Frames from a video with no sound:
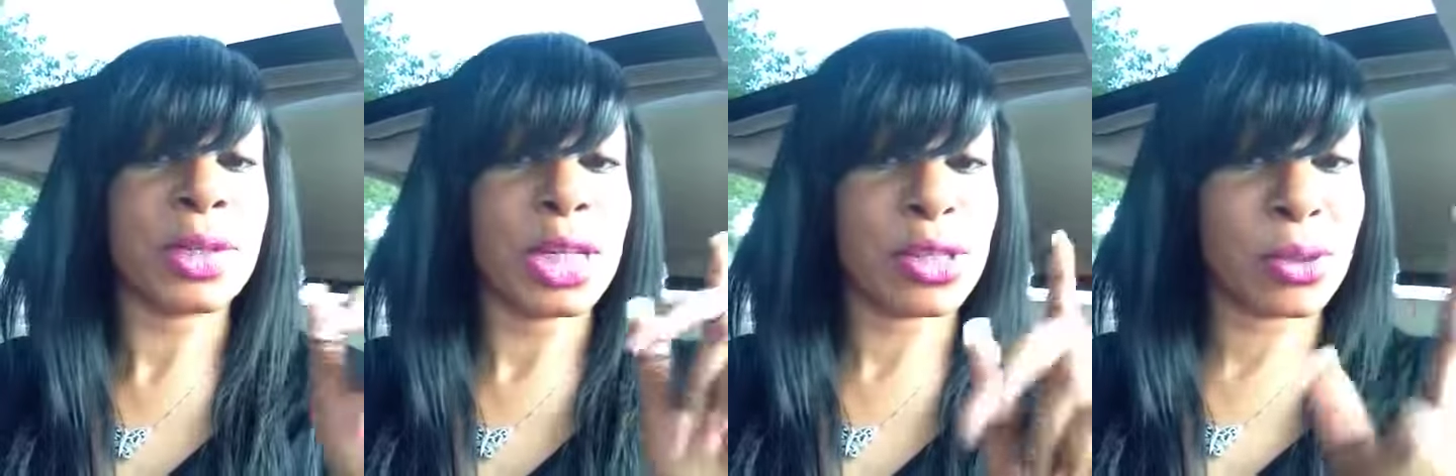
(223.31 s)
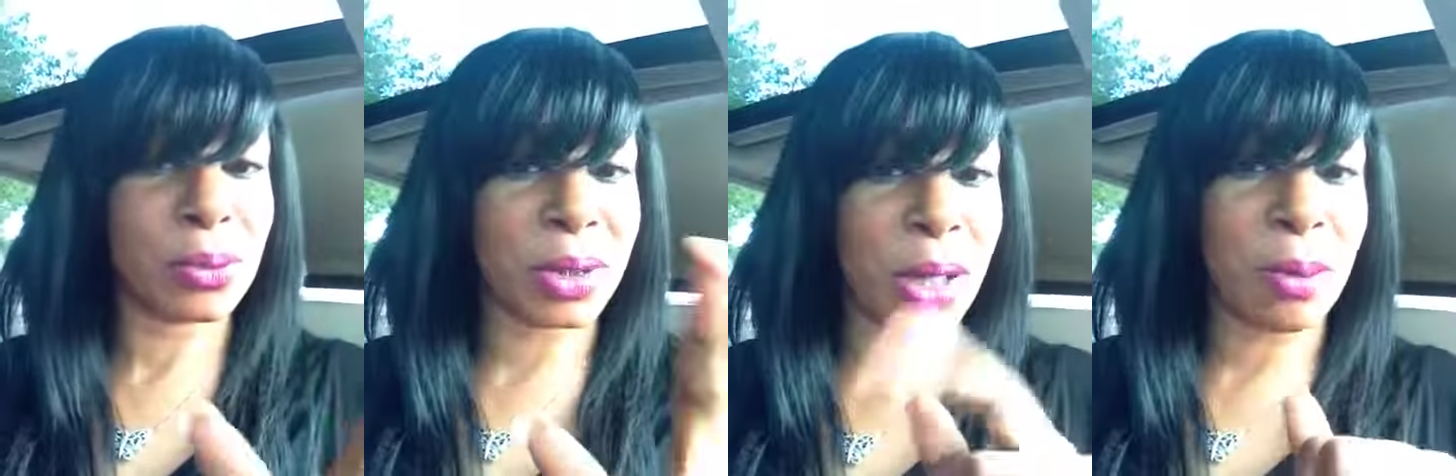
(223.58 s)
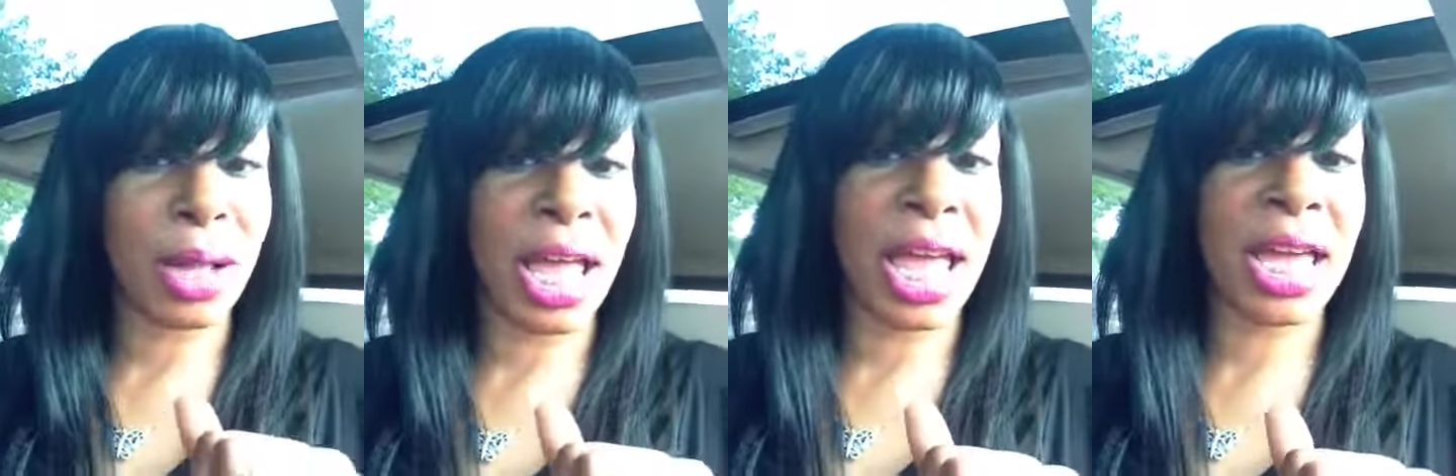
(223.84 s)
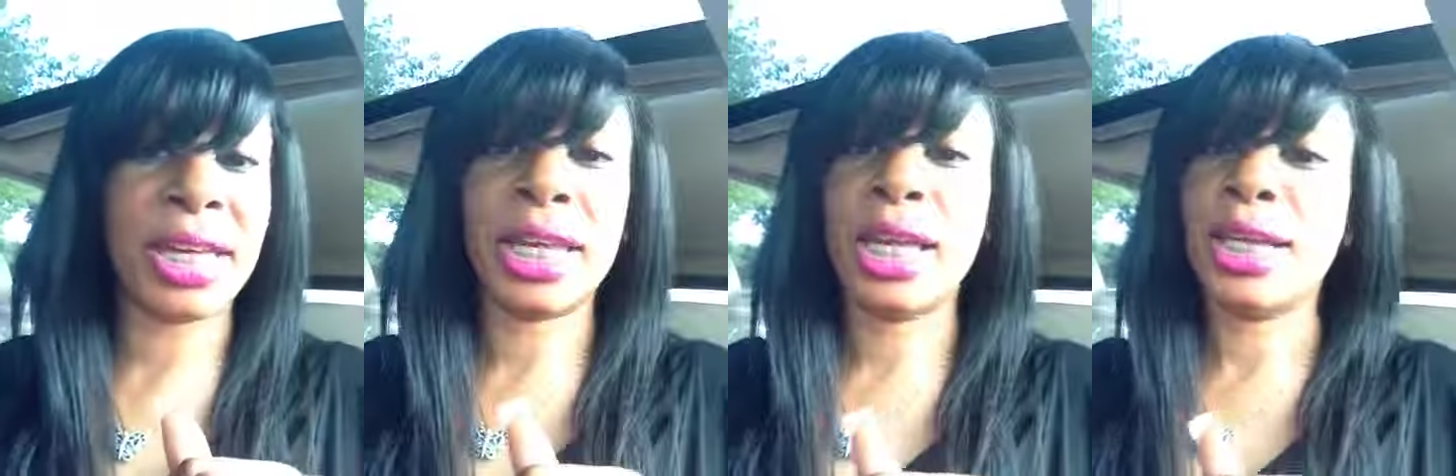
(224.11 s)
So go
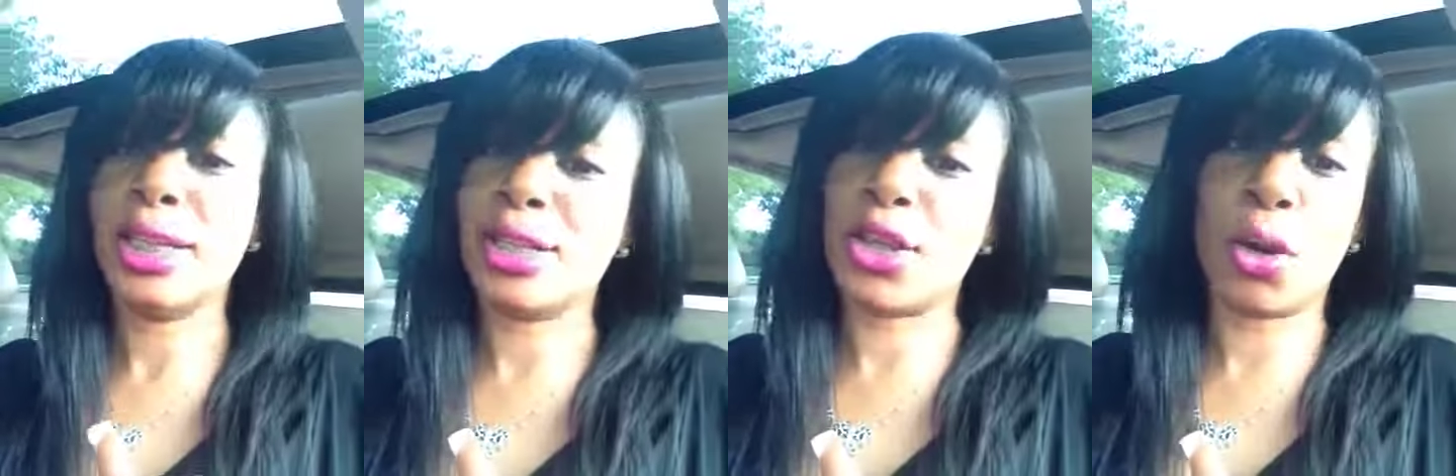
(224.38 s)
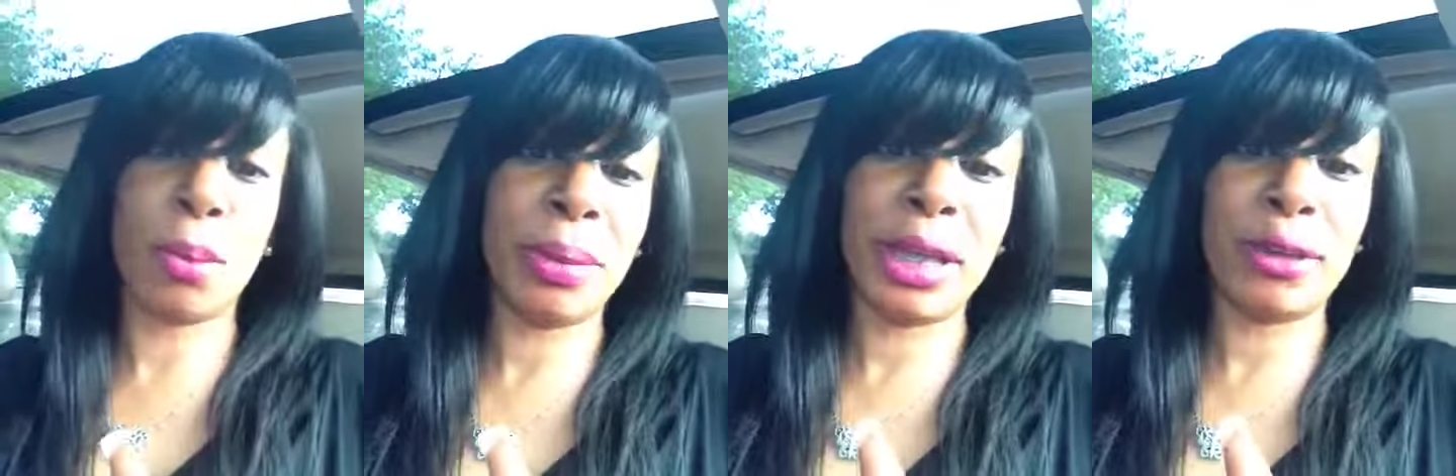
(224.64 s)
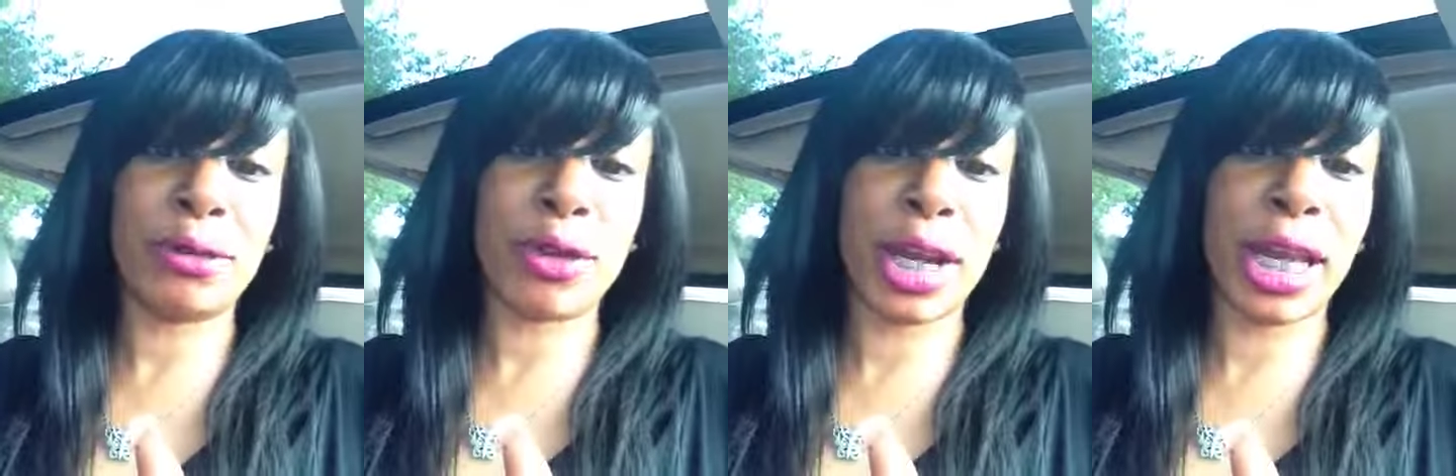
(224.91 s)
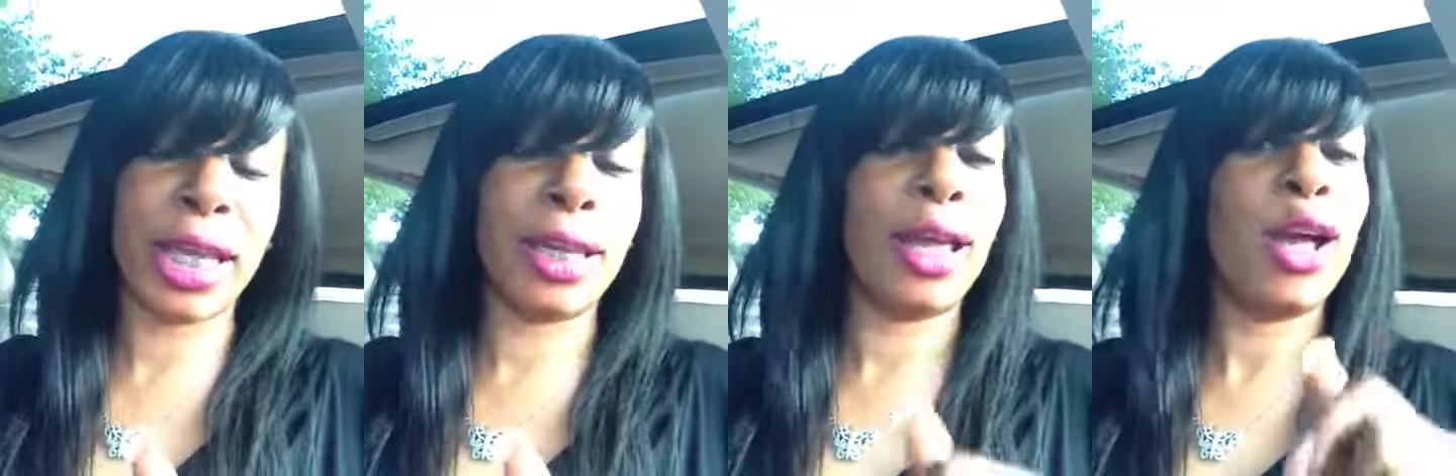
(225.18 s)
ahead. Don't be
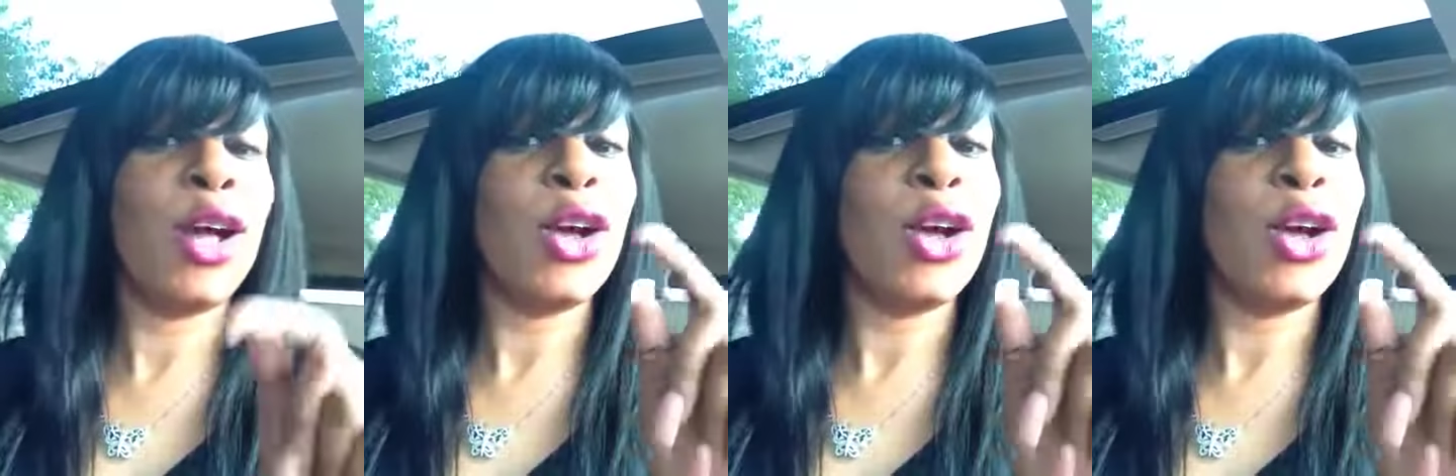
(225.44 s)
afraid.